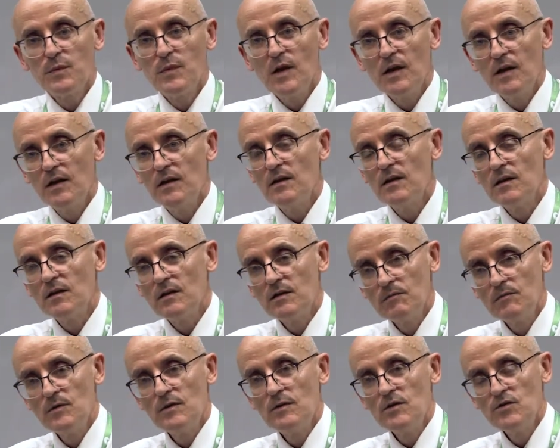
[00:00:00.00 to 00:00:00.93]
in
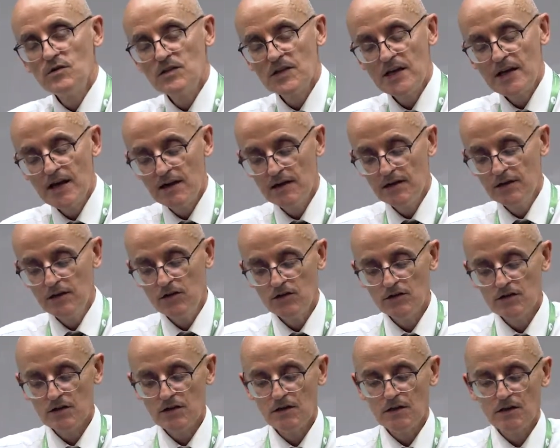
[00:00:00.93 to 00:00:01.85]
UCL in
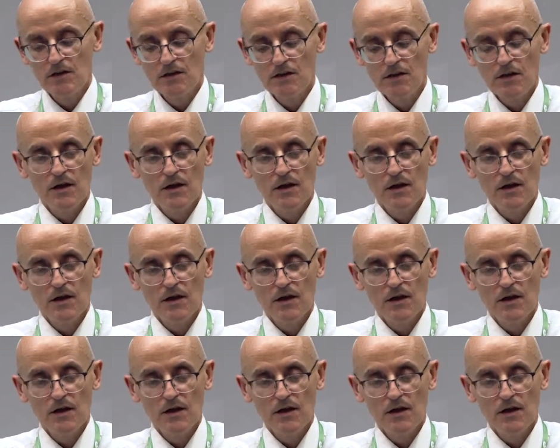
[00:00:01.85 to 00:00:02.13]
London,